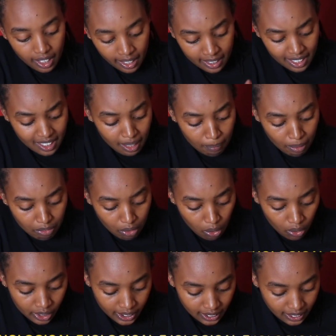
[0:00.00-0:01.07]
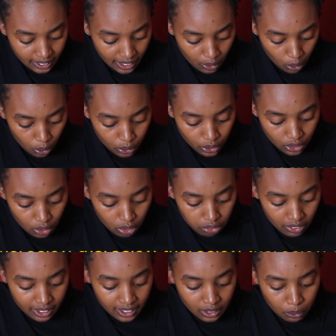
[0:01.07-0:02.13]
And then number 4 is psychological
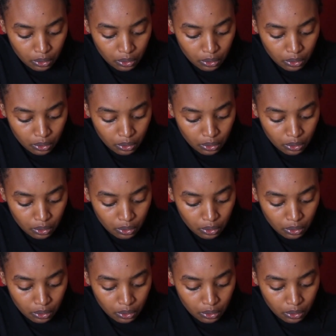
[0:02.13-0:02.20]
factors,